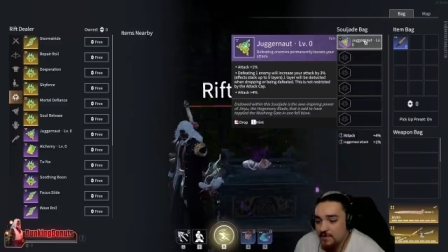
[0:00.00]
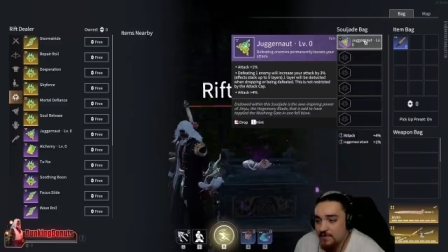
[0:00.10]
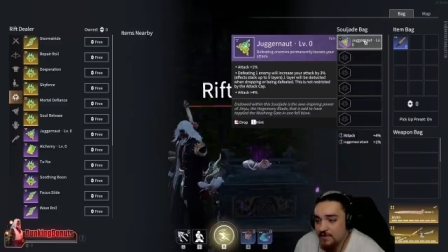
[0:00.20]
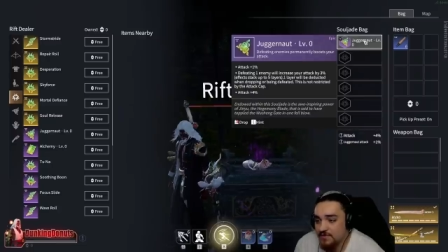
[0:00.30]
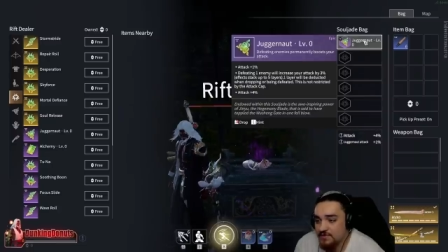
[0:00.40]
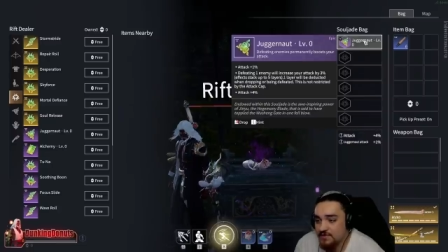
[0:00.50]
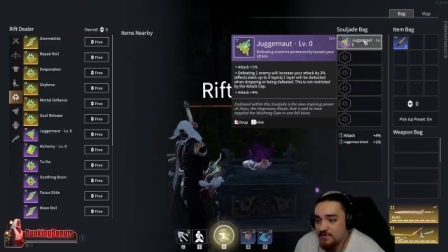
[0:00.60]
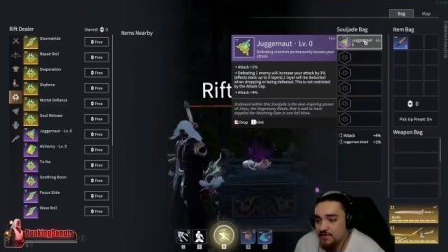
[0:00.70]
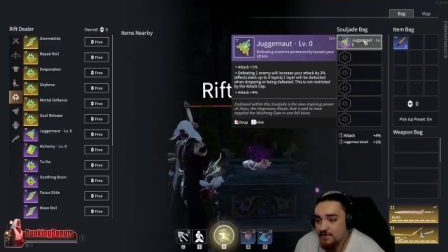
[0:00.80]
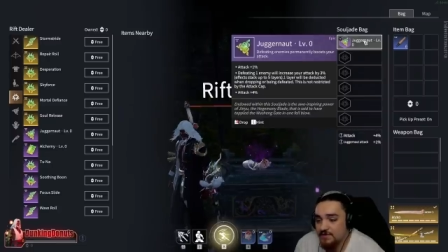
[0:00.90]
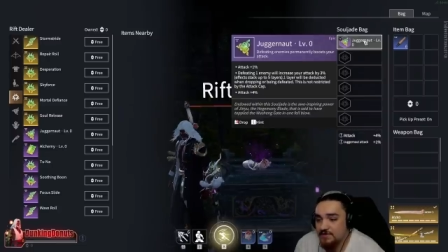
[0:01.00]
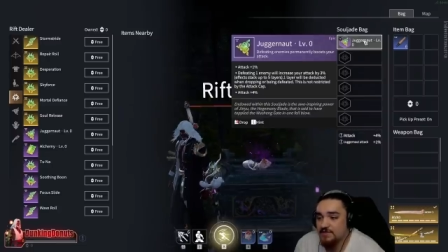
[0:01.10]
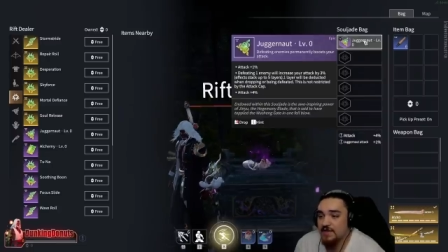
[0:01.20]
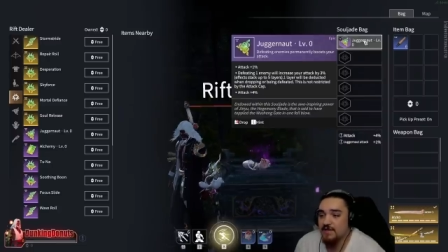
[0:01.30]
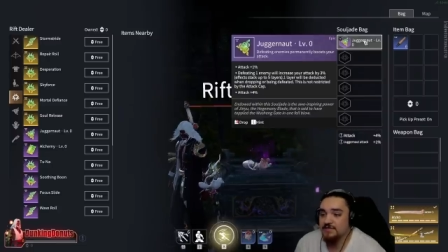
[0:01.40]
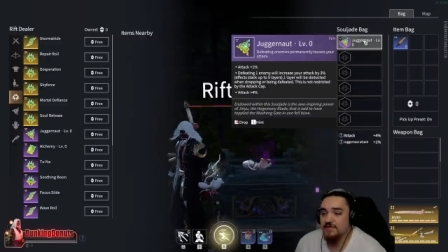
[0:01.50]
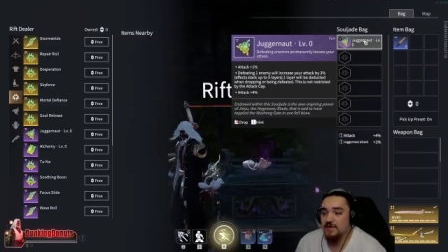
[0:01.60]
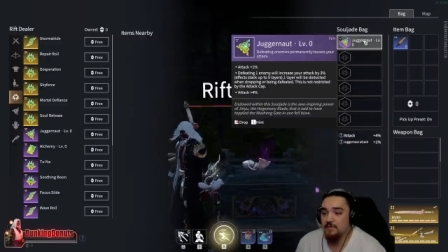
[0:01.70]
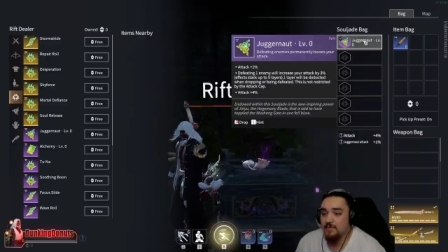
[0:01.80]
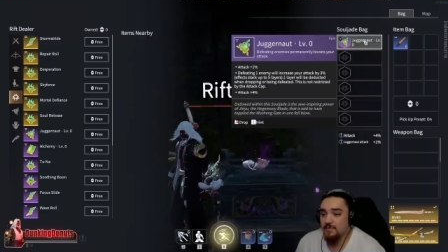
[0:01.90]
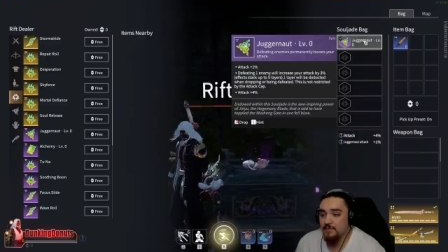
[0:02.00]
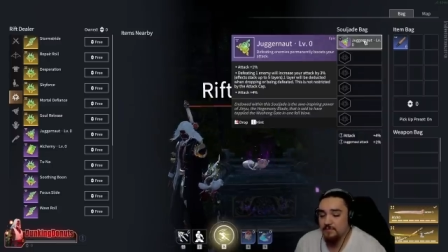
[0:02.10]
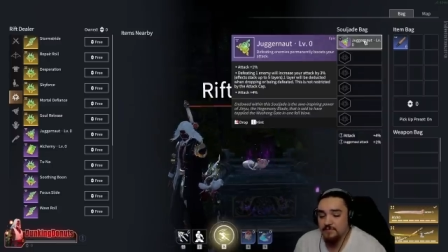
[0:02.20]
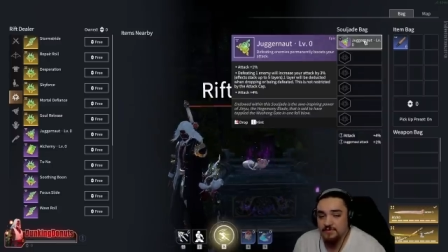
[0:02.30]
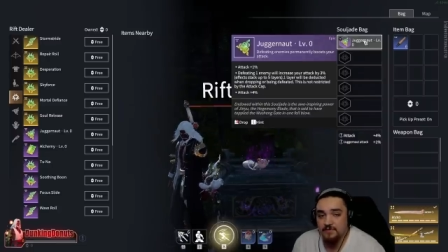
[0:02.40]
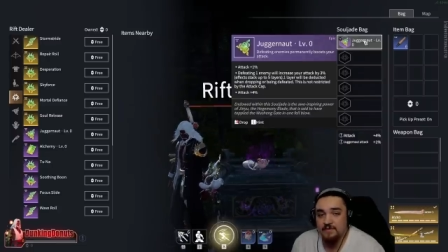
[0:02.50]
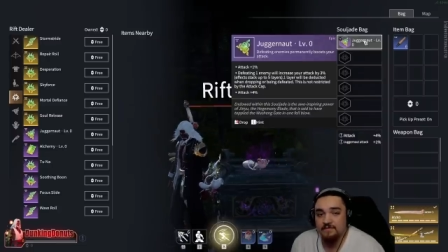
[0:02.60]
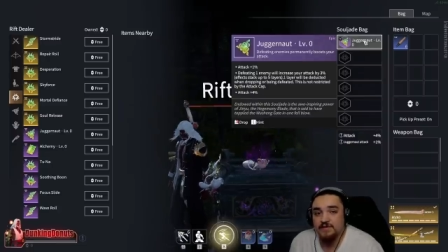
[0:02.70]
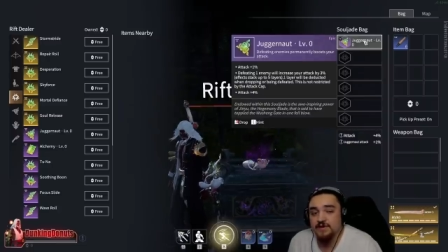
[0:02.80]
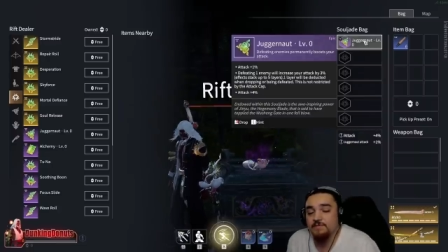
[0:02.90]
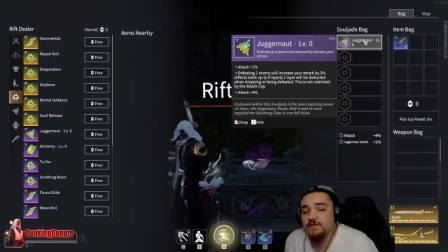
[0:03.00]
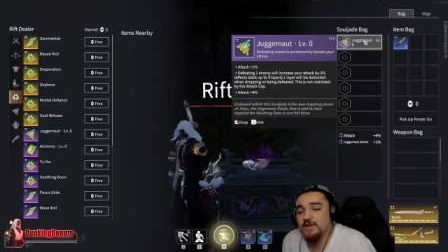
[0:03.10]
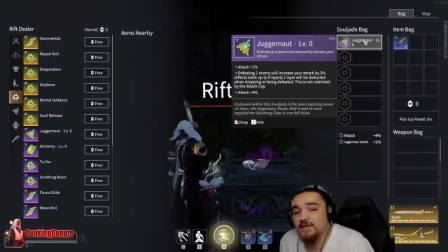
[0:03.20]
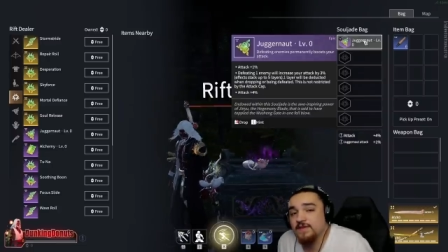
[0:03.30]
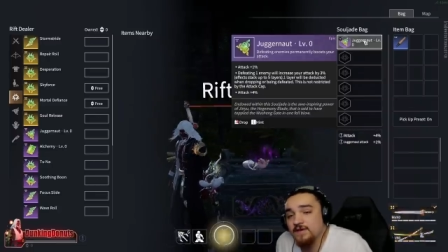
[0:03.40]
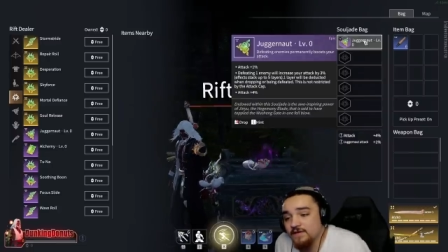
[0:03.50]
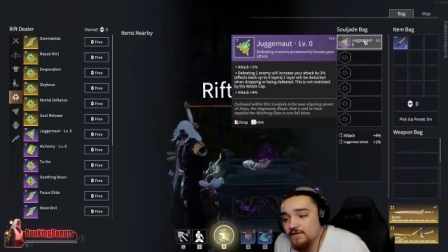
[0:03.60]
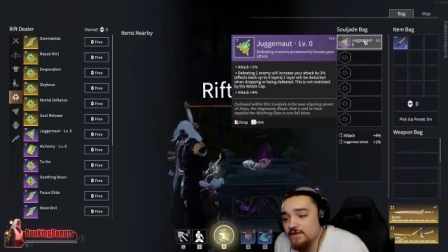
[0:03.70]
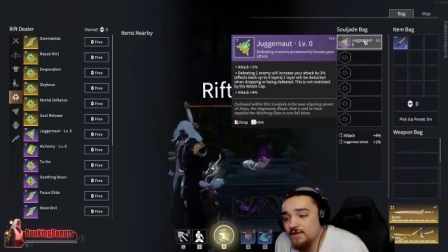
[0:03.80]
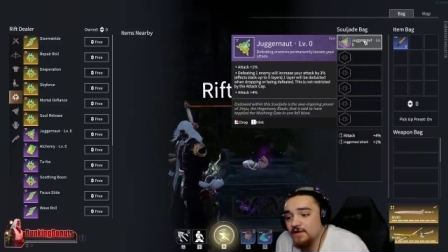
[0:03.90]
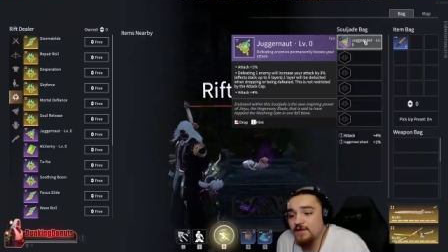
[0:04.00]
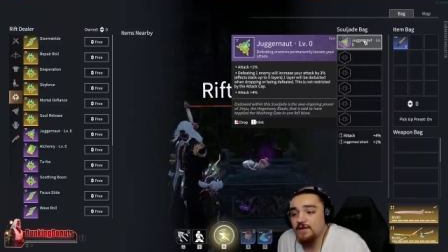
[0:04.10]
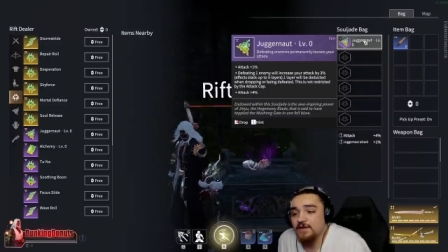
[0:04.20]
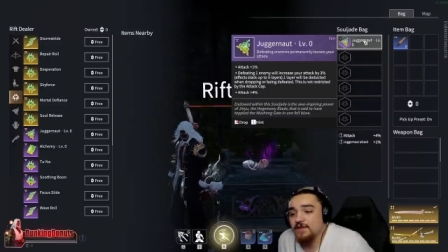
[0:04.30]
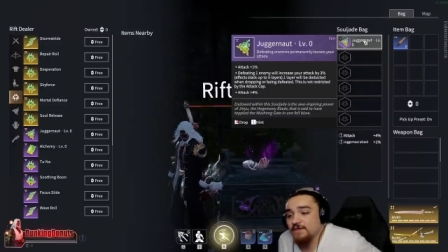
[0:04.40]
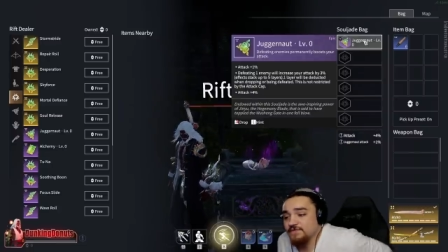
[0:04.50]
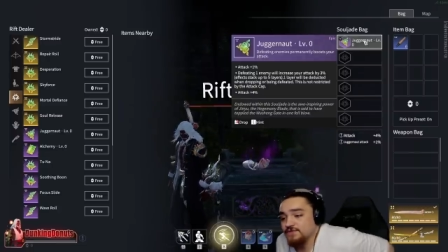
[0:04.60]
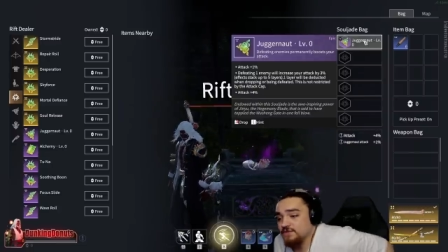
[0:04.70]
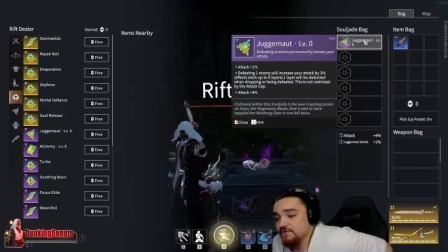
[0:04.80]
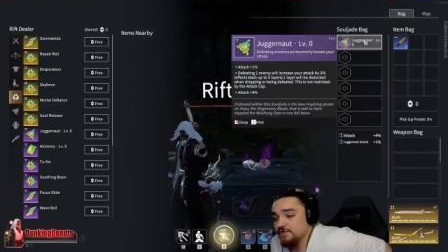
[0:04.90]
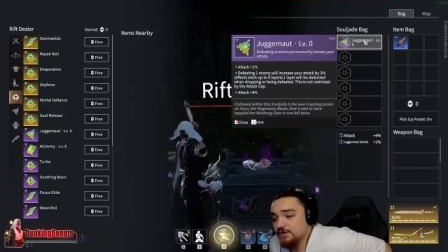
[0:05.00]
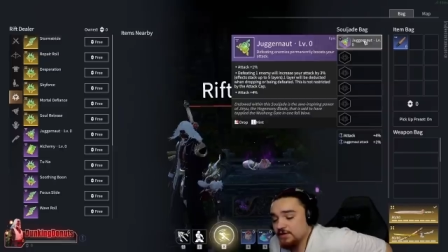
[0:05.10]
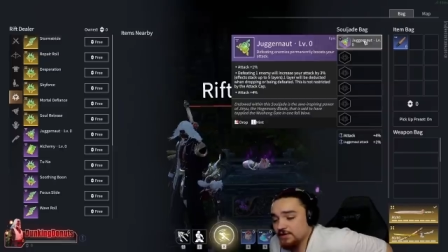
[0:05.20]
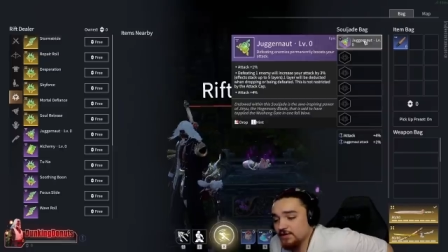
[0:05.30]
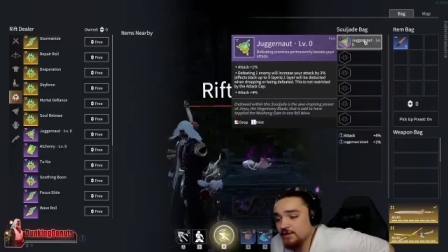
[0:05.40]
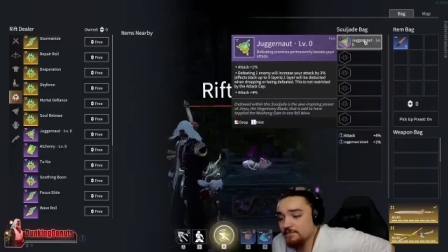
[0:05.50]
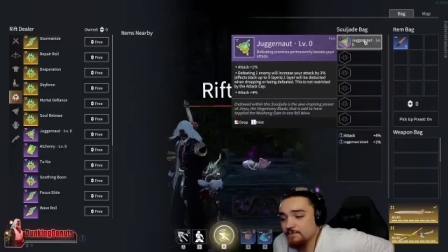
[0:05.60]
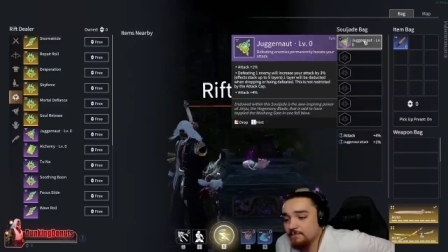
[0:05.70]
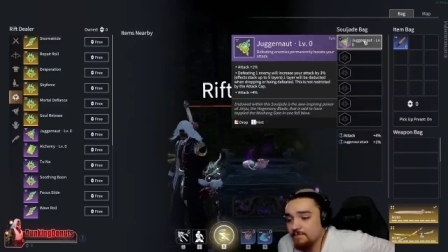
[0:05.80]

This stacks up. So every time you get a kill, it gives you um,